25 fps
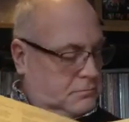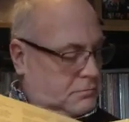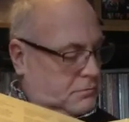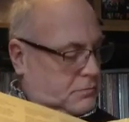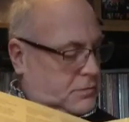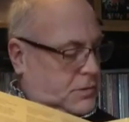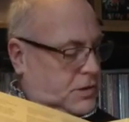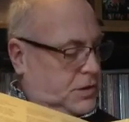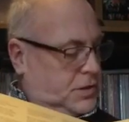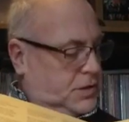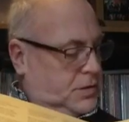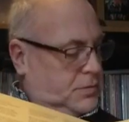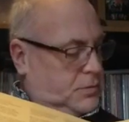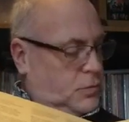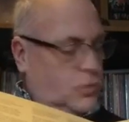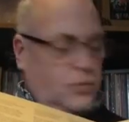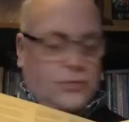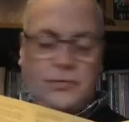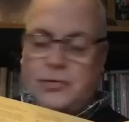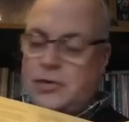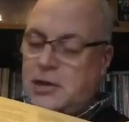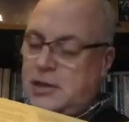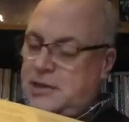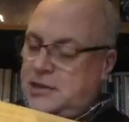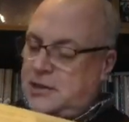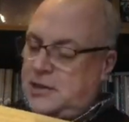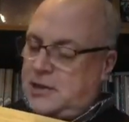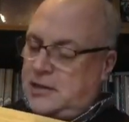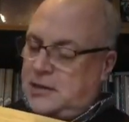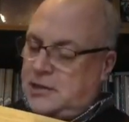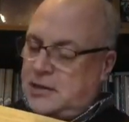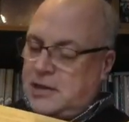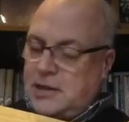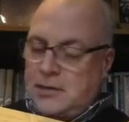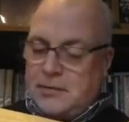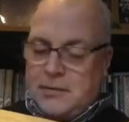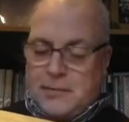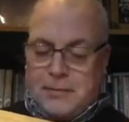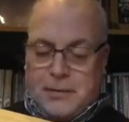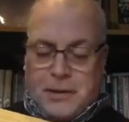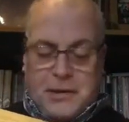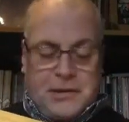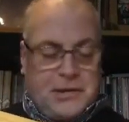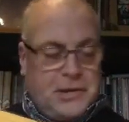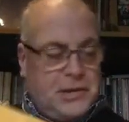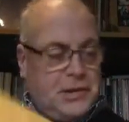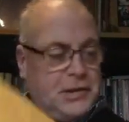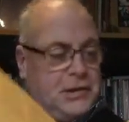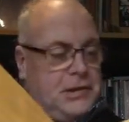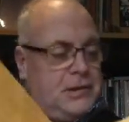just some more writing, a couple of
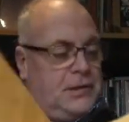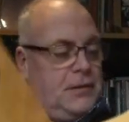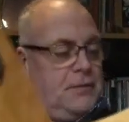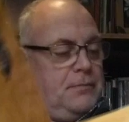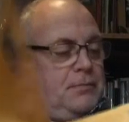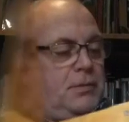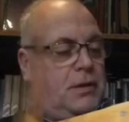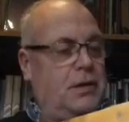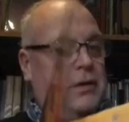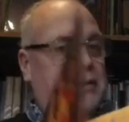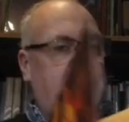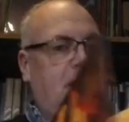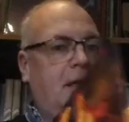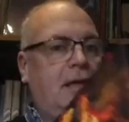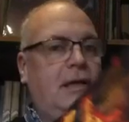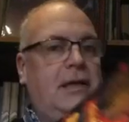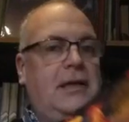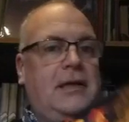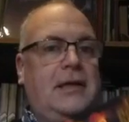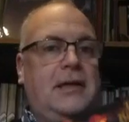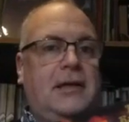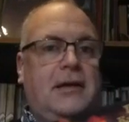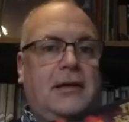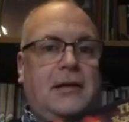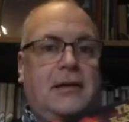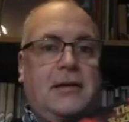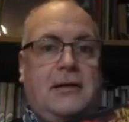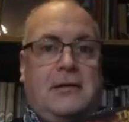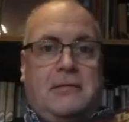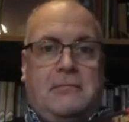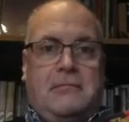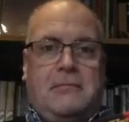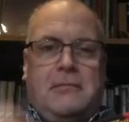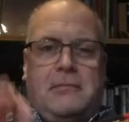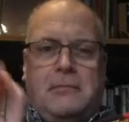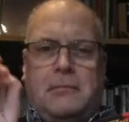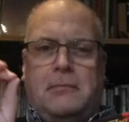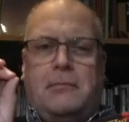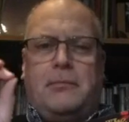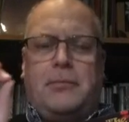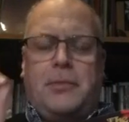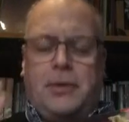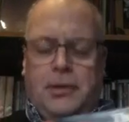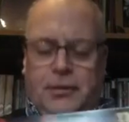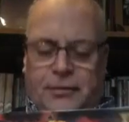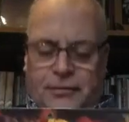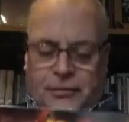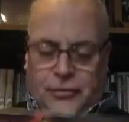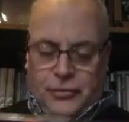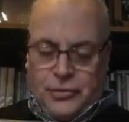pictures, but the
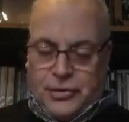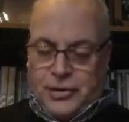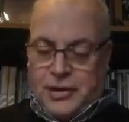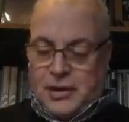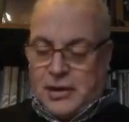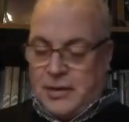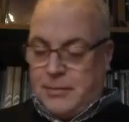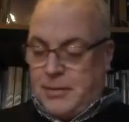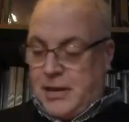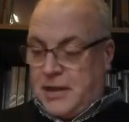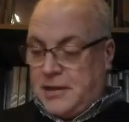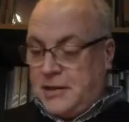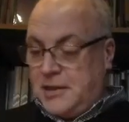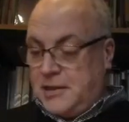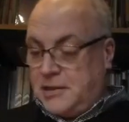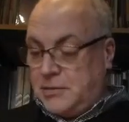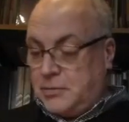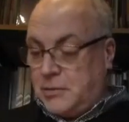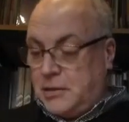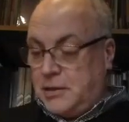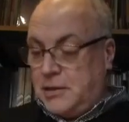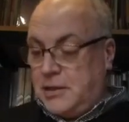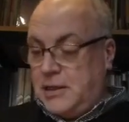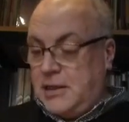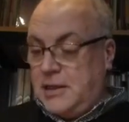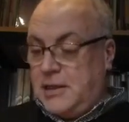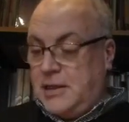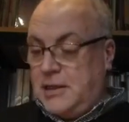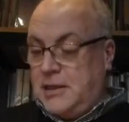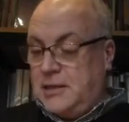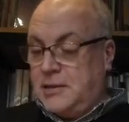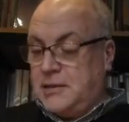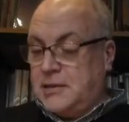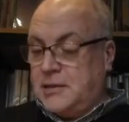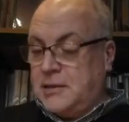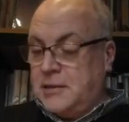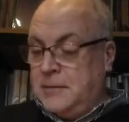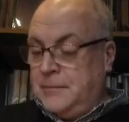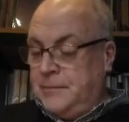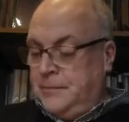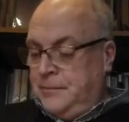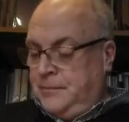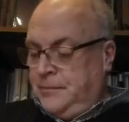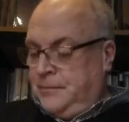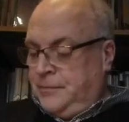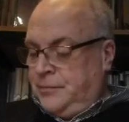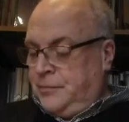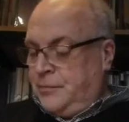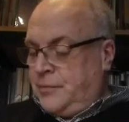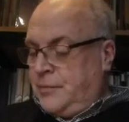beautiful thing about this one is
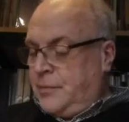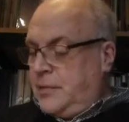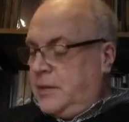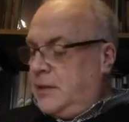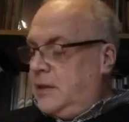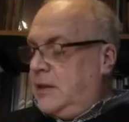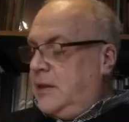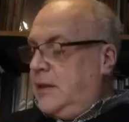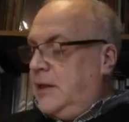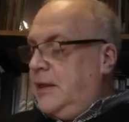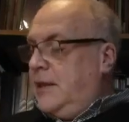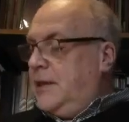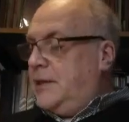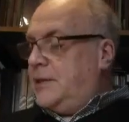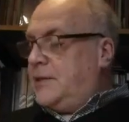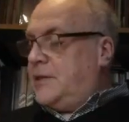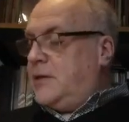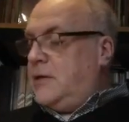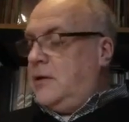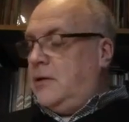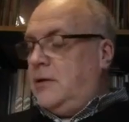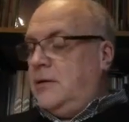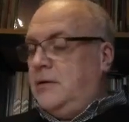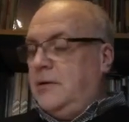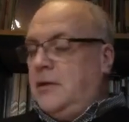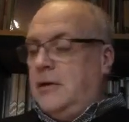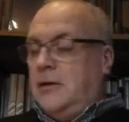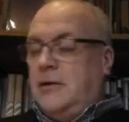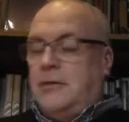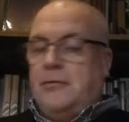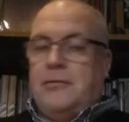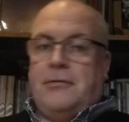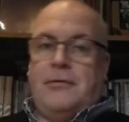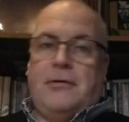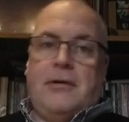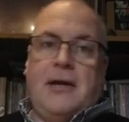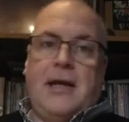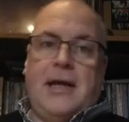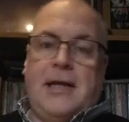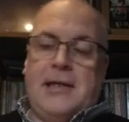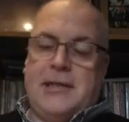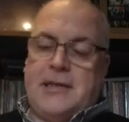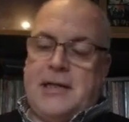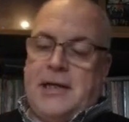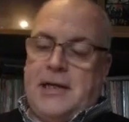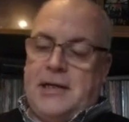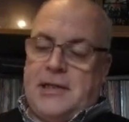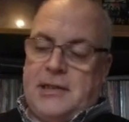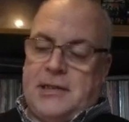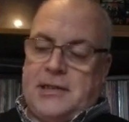it's got a great
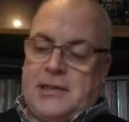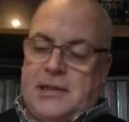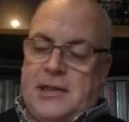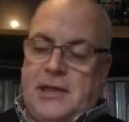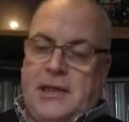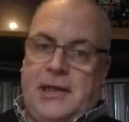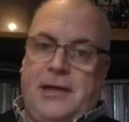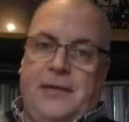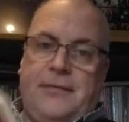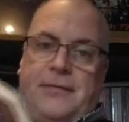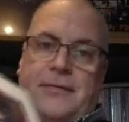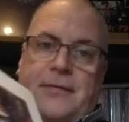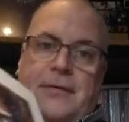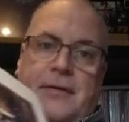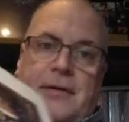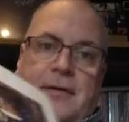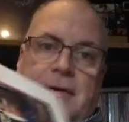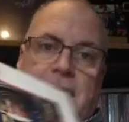inner sleeve.